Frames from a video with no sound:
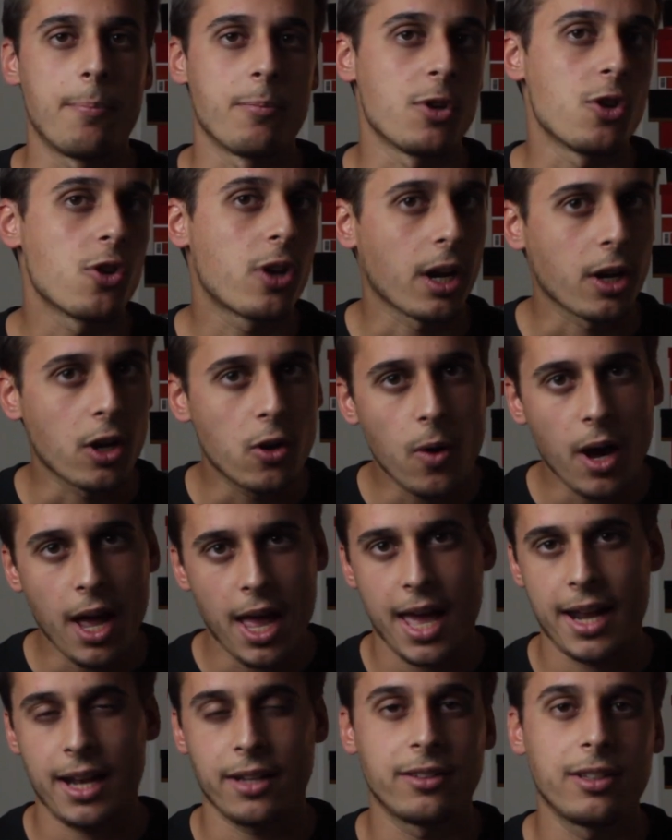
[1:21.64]
you can go
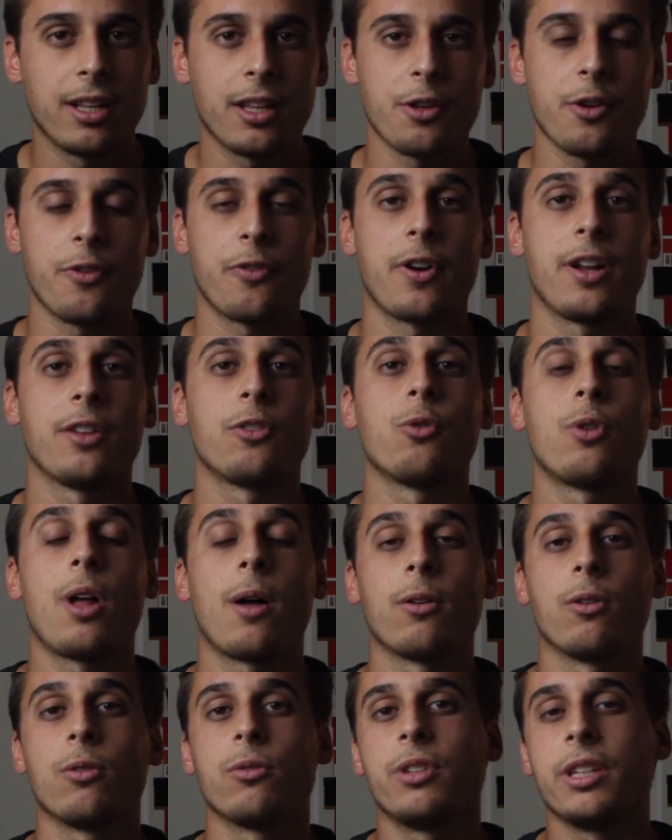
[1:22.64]
ahead and tell your friend to
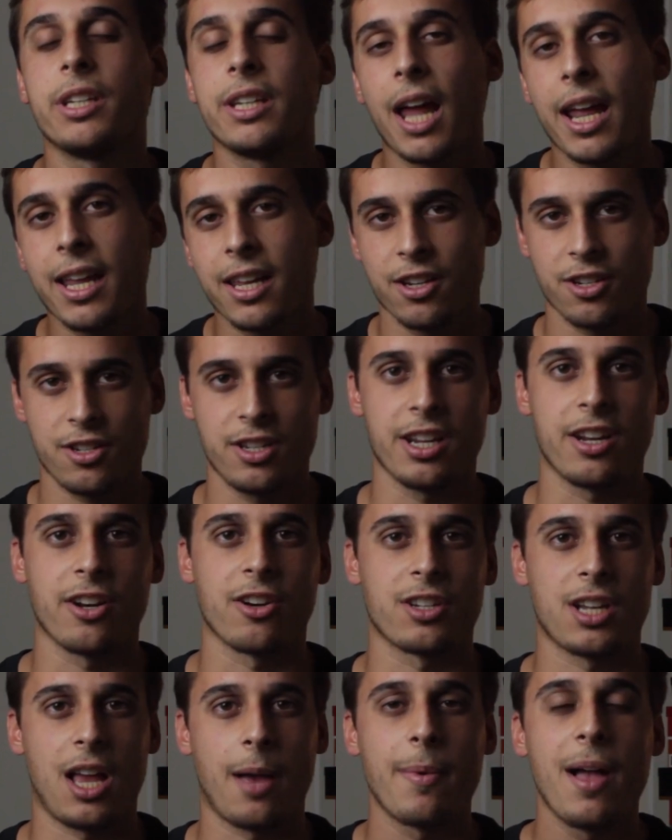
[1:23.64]
download the Nike
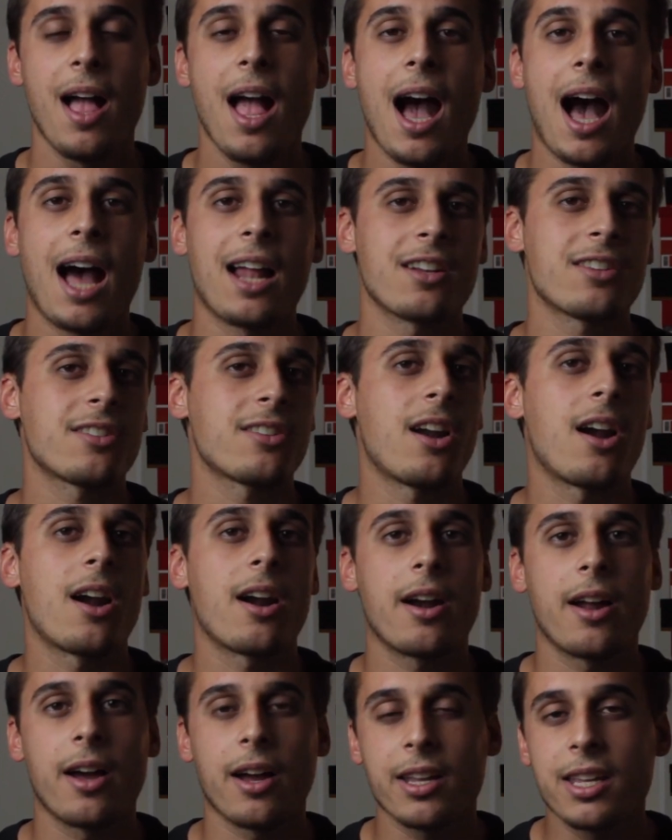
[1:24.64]
SNKRS app and
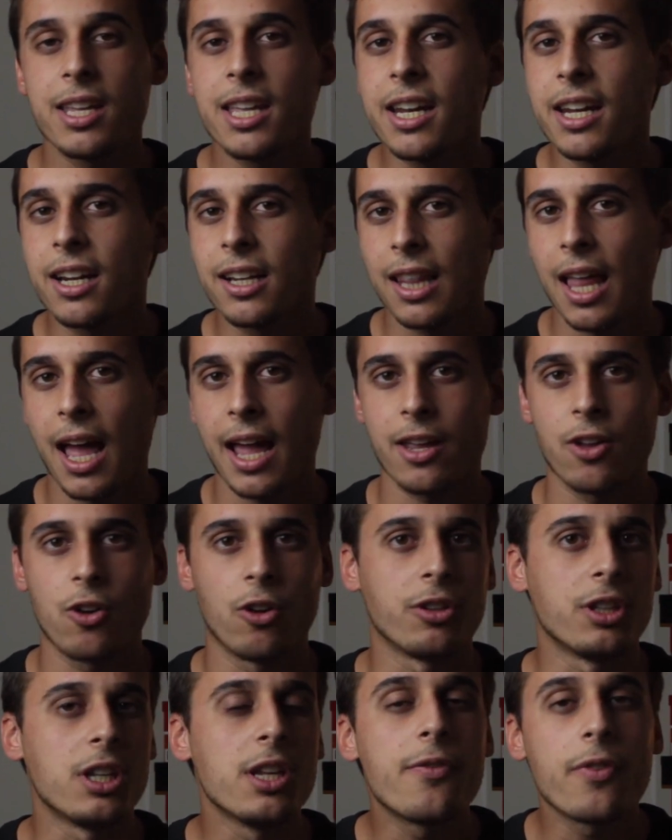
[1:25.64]
start hitting like
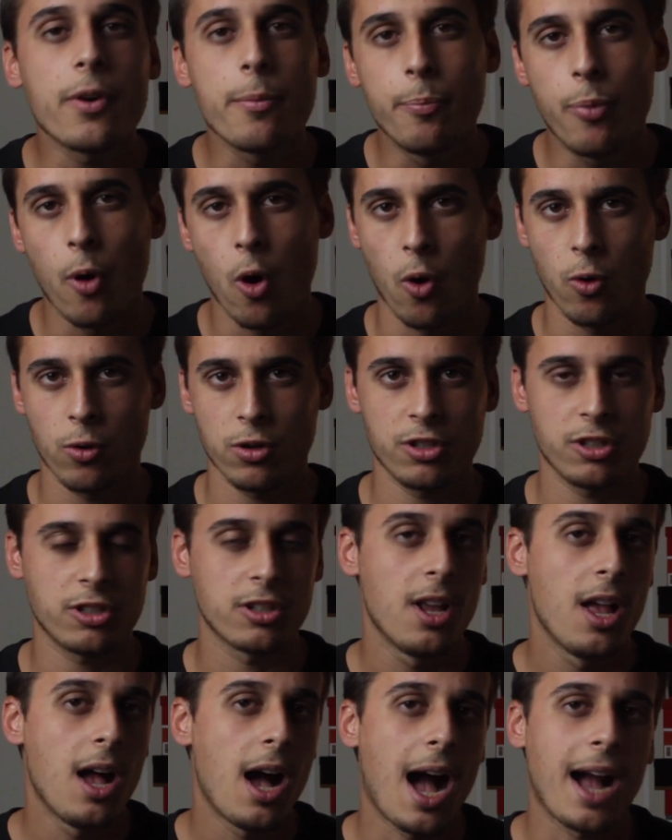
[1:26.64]
on different
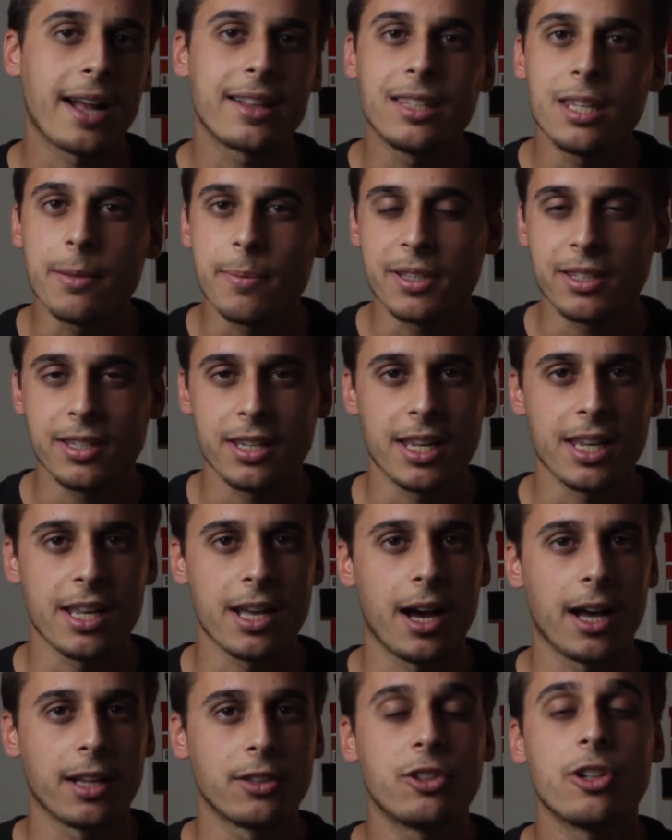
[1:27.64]
posts, activity,
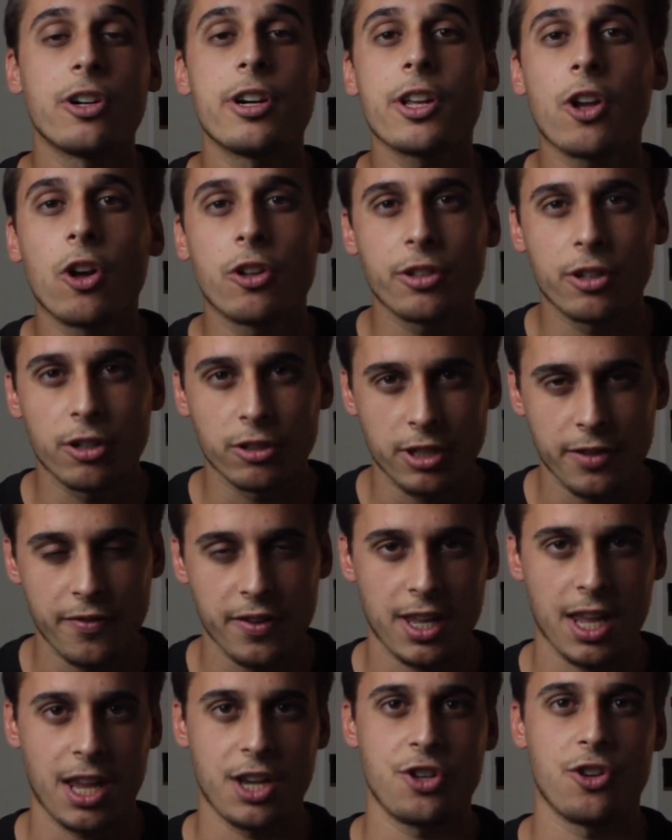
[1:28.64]
turning on the
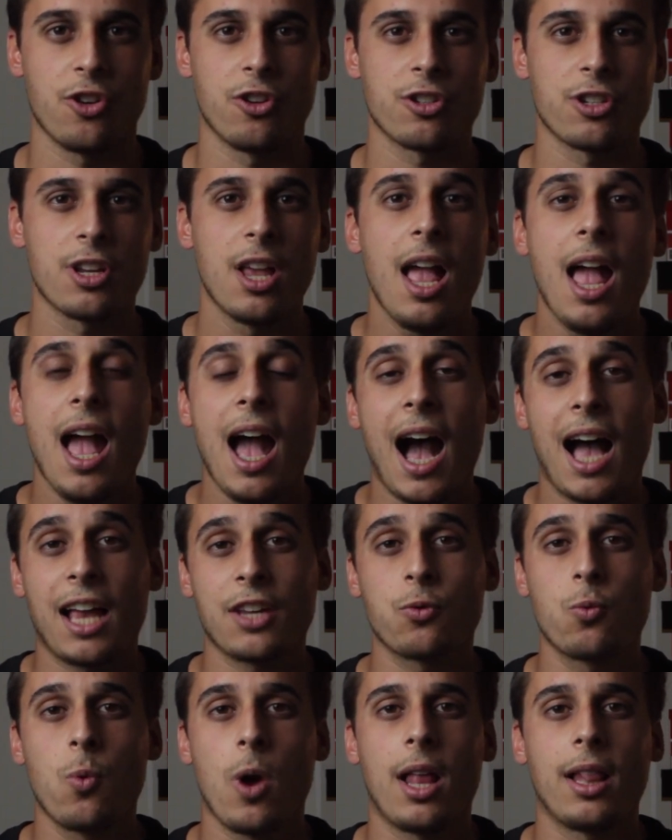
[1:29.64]
notifications,
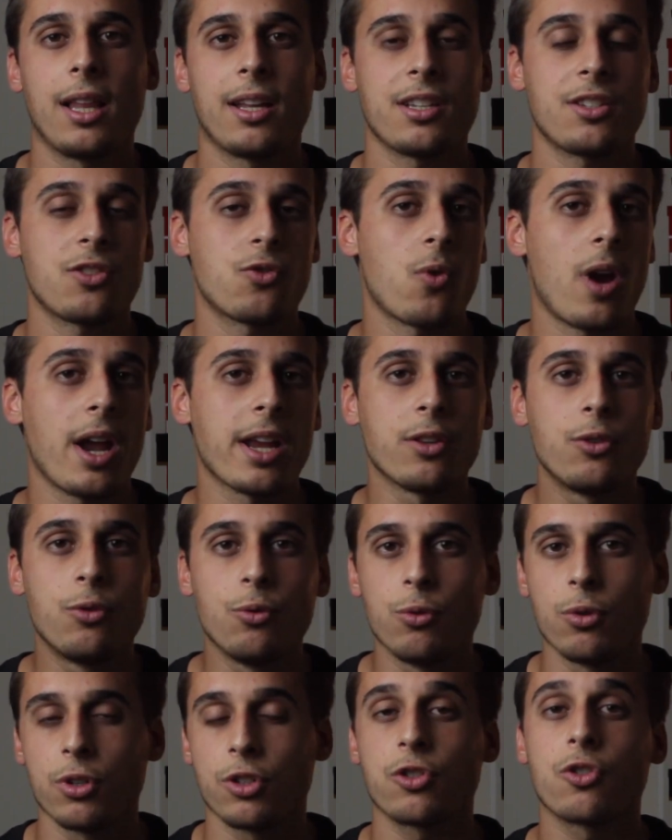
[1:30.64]
as well as trying
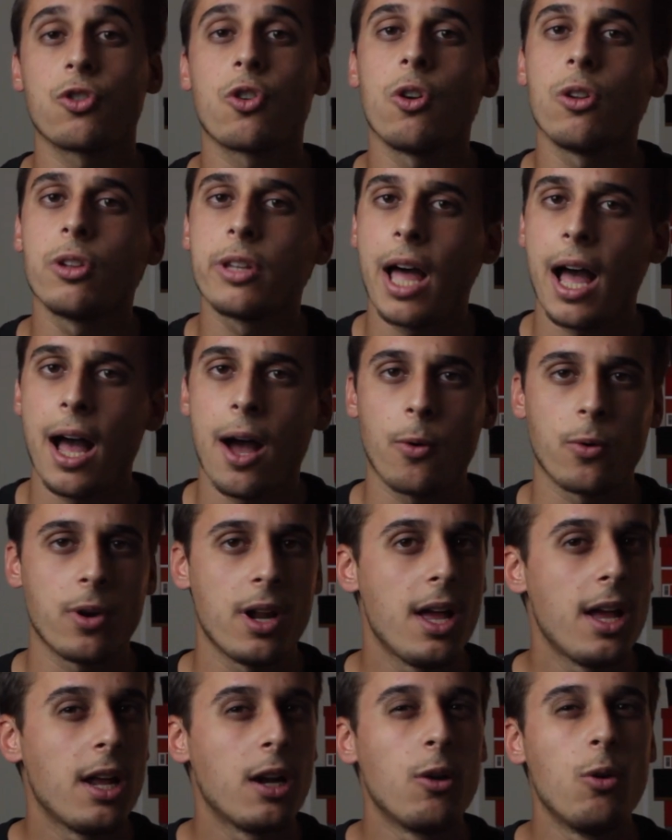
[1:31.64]
to scroll down,
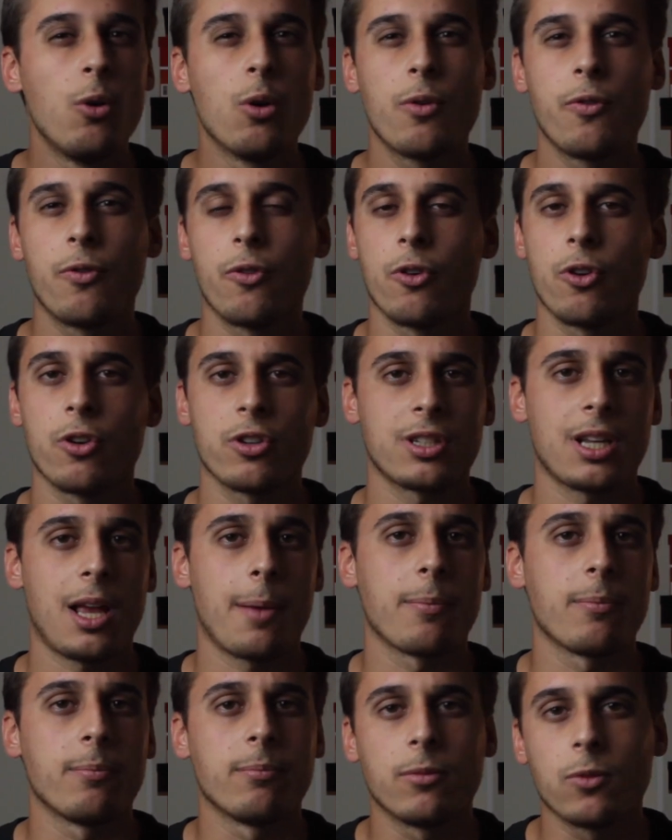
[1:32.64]
look for
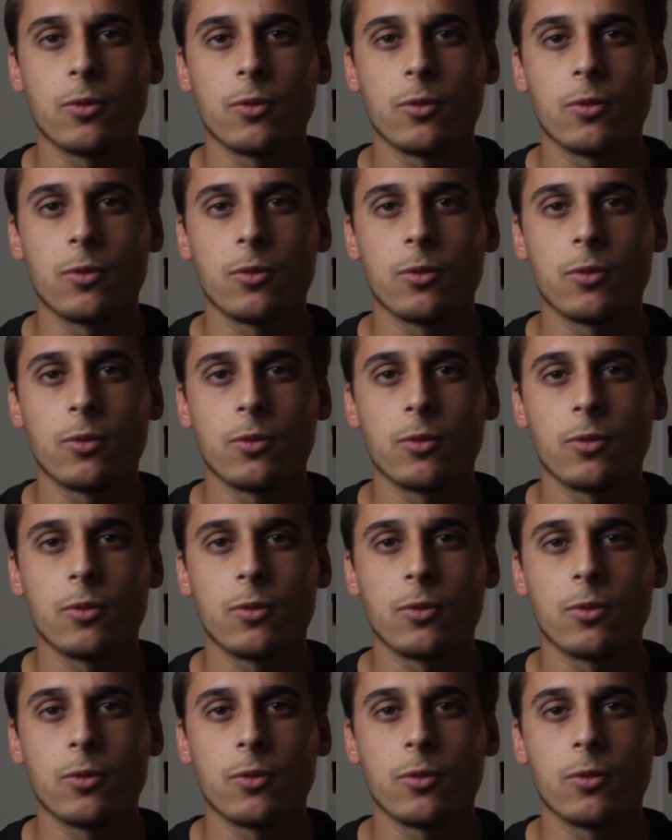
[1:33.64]
some